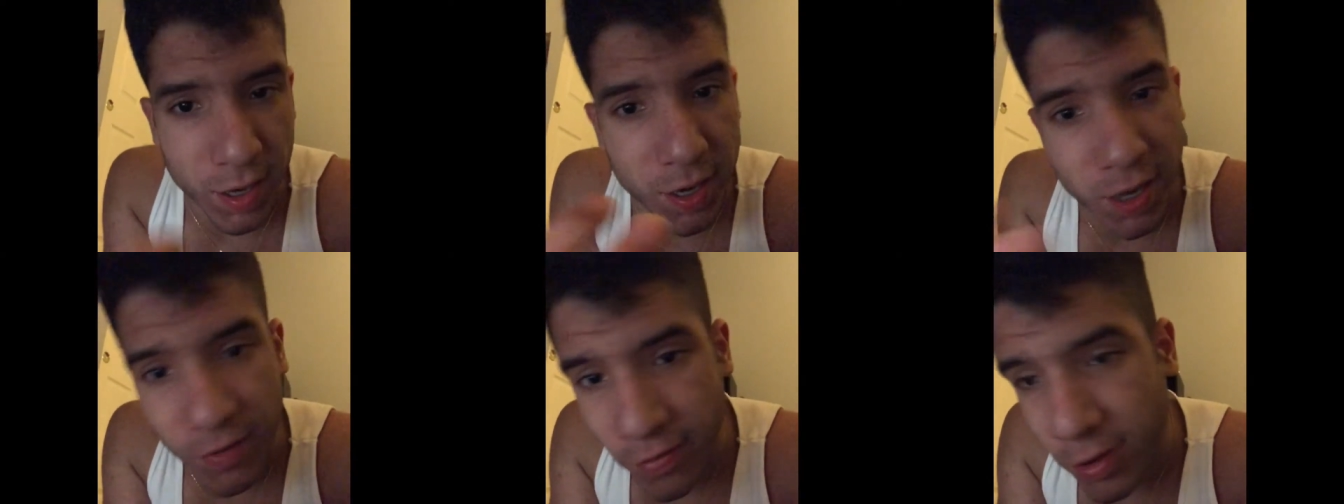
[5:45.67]
I
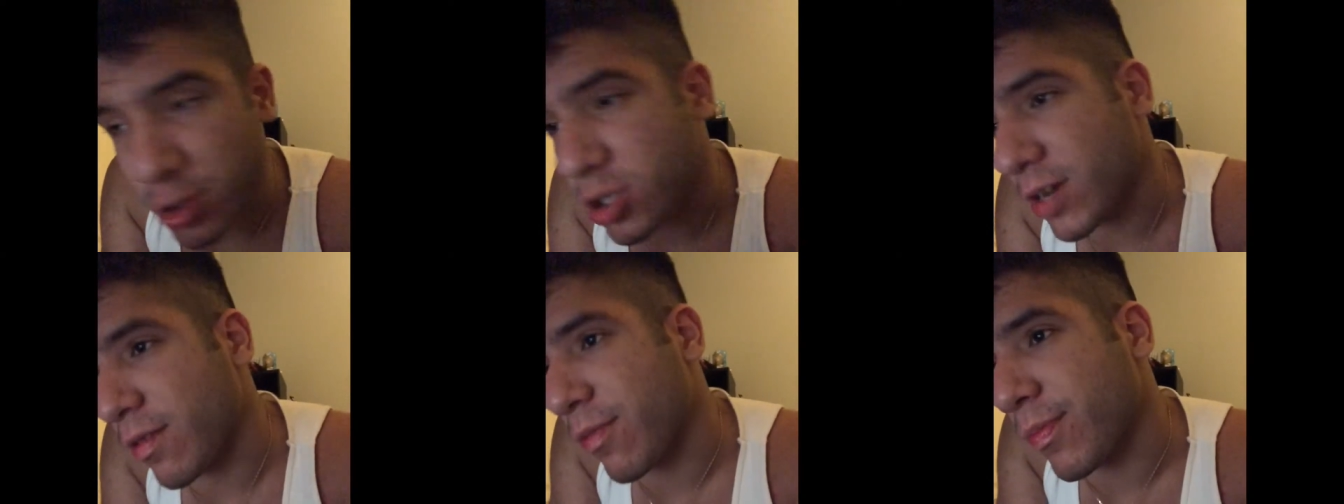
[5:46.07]
did a few
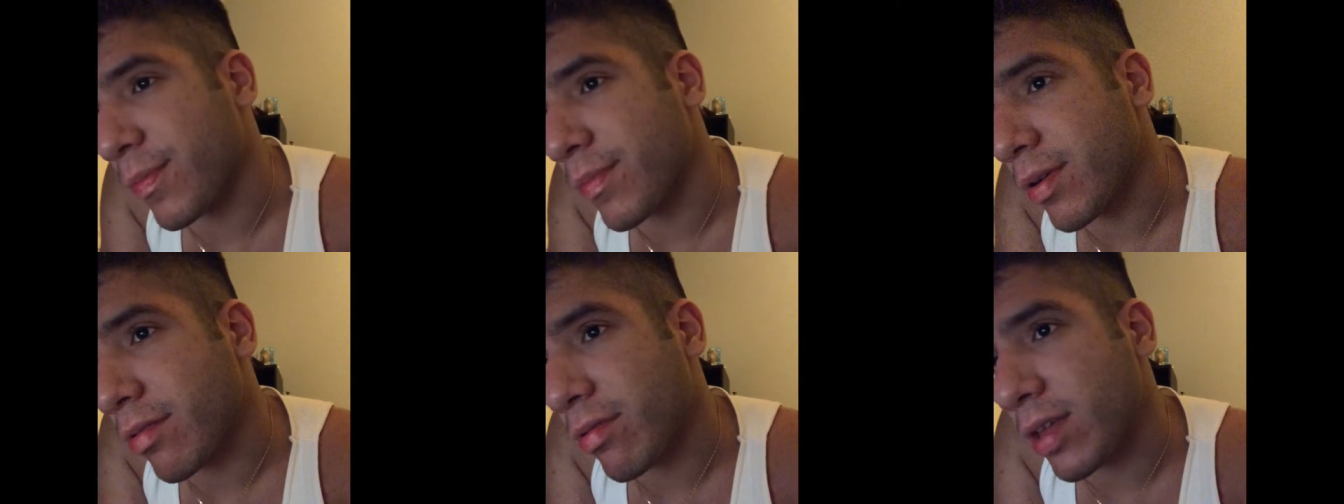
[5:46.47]
chin-ups, but
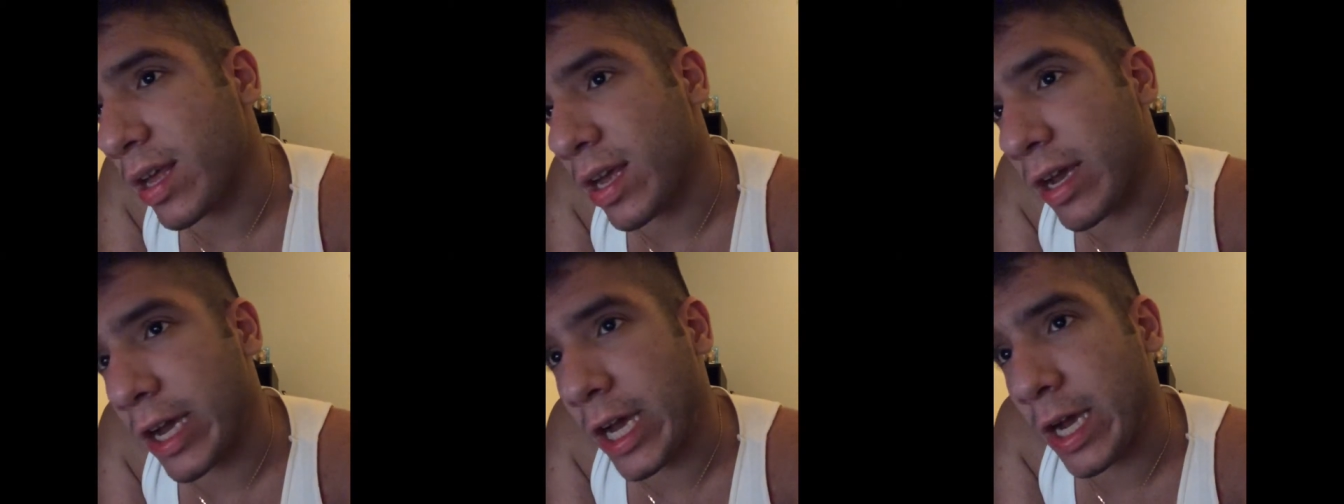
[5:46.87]

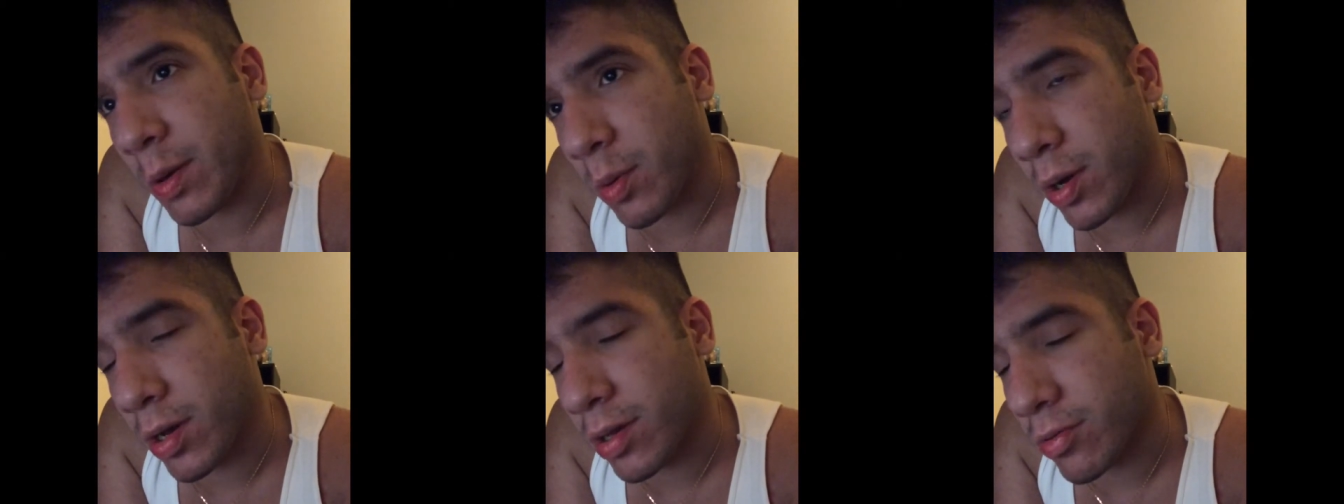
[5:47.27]
mostly it
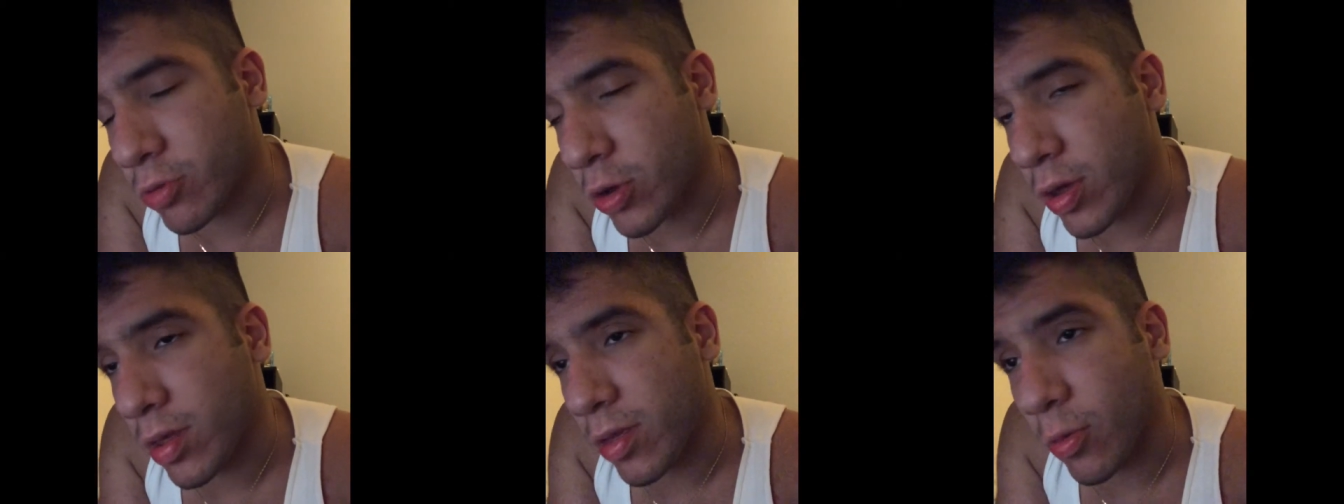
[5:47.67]
was
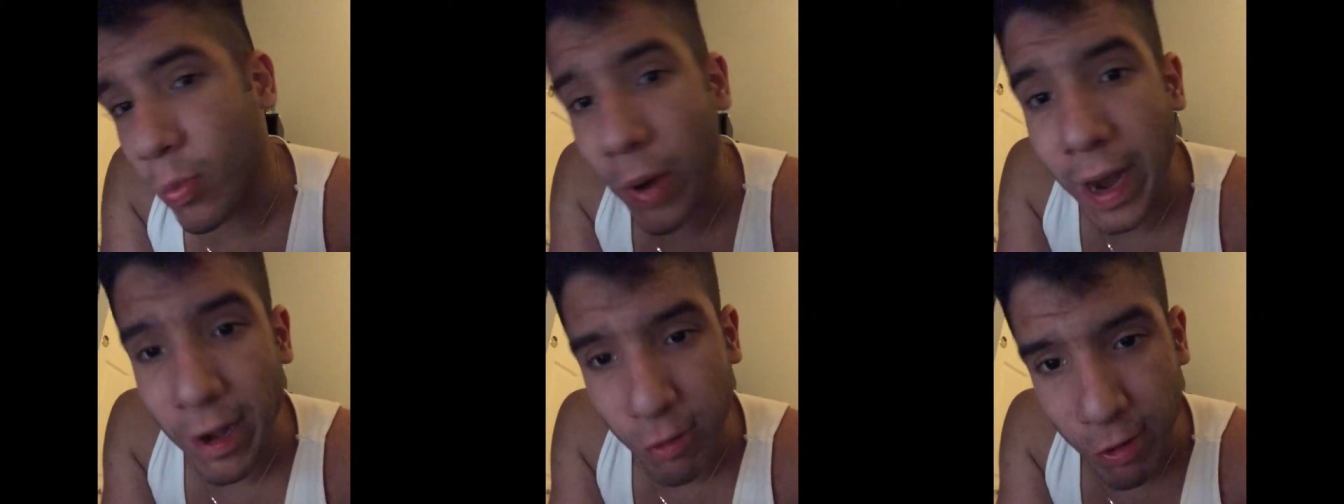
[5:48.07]
just a
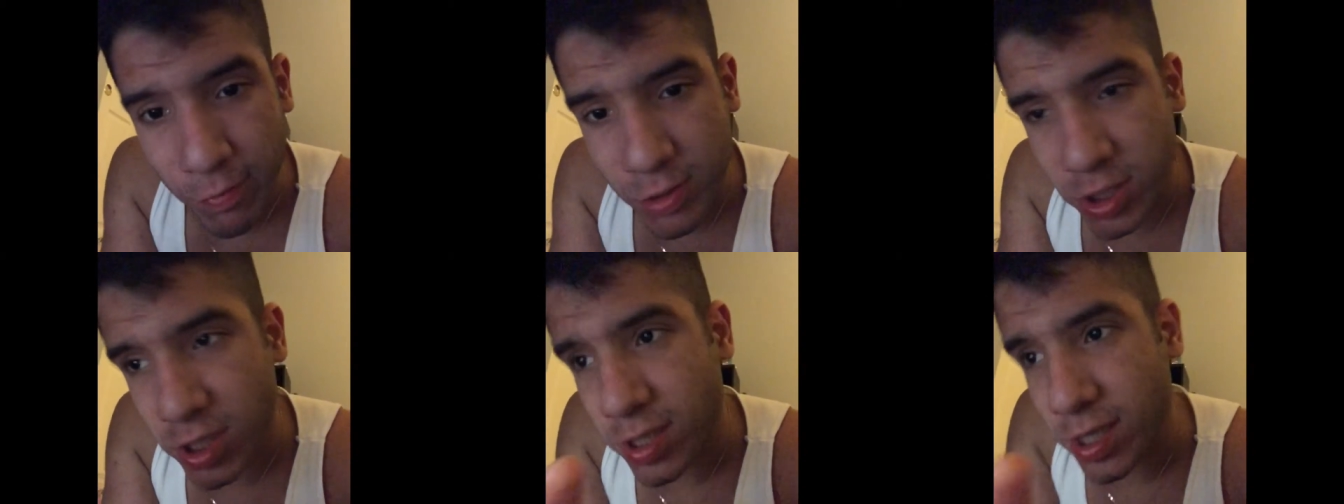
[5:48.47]
wide grip,
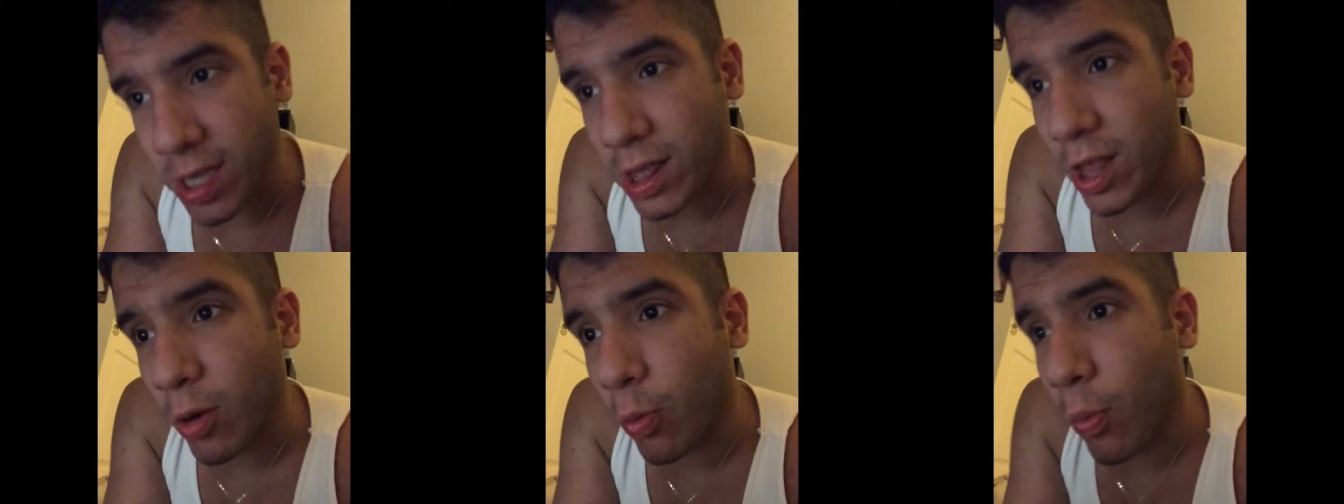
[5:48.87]
just to get
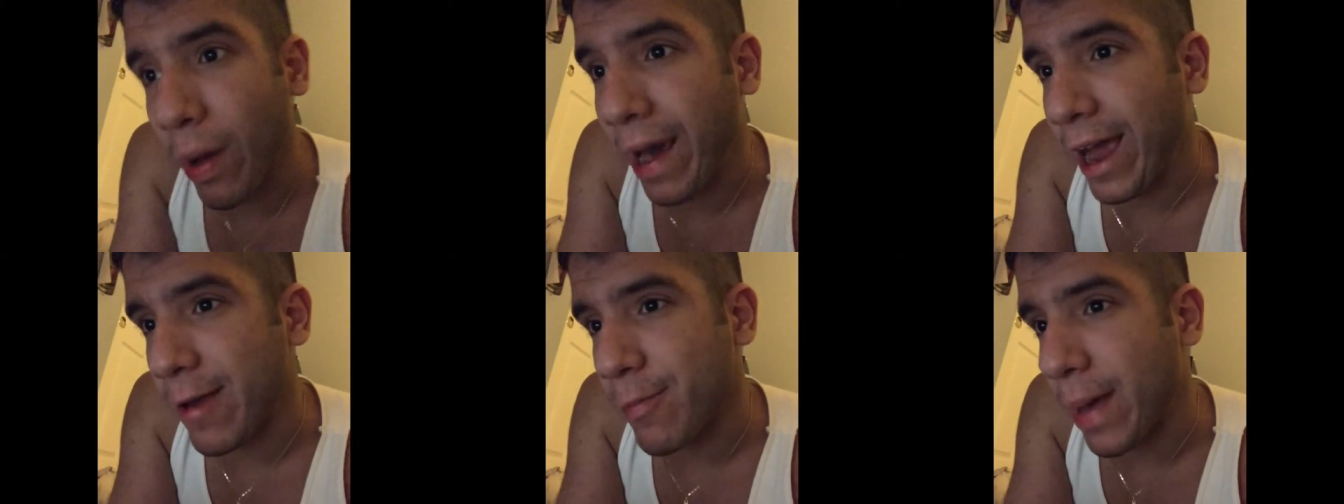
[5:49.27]
the
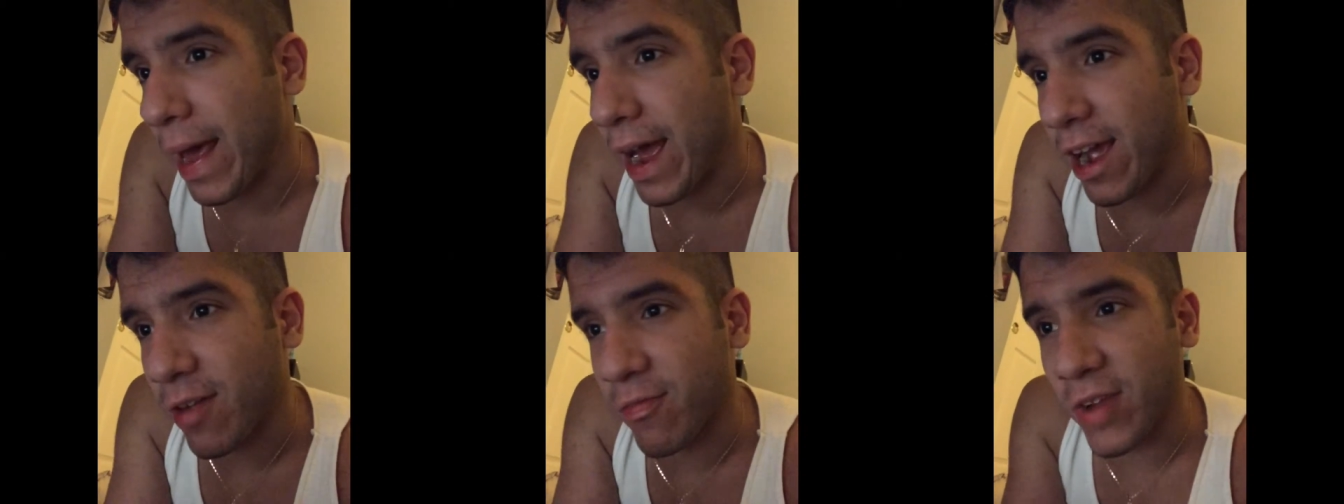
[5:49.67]
wide
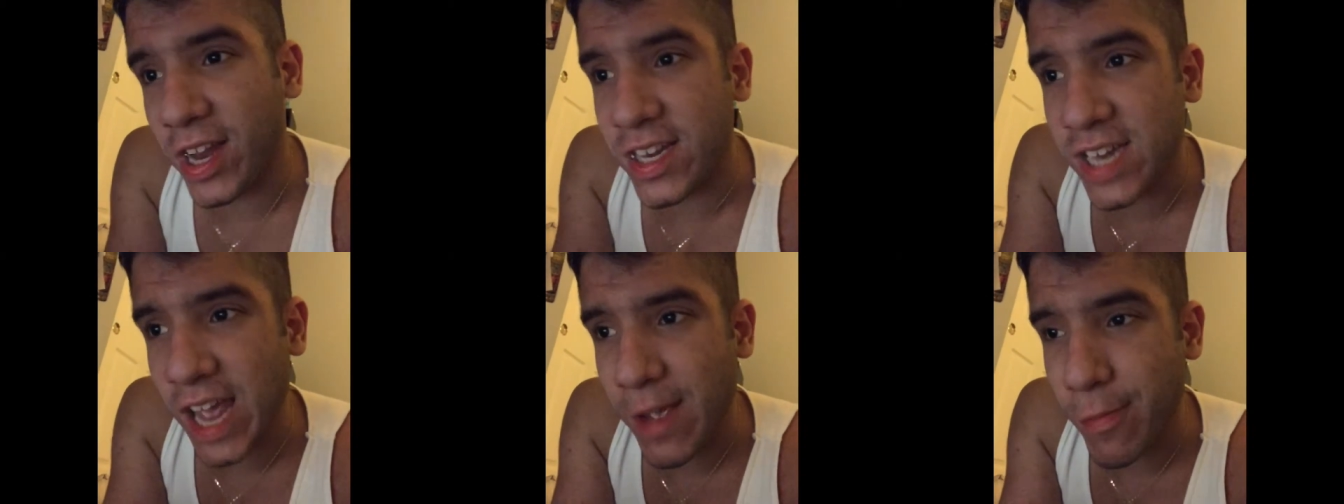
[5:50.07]
back
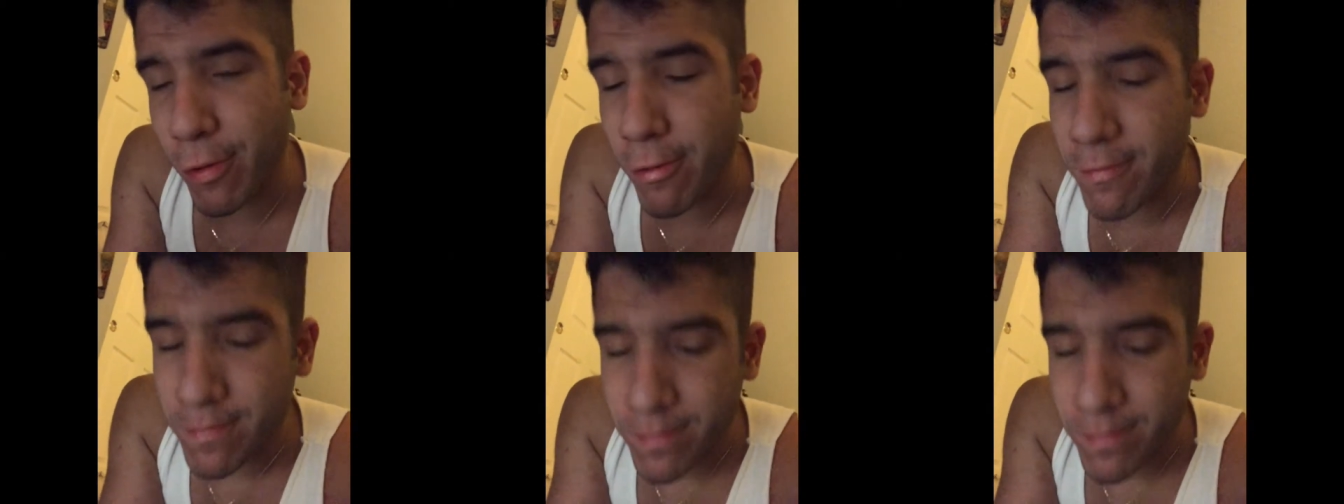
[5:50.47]
V-taper.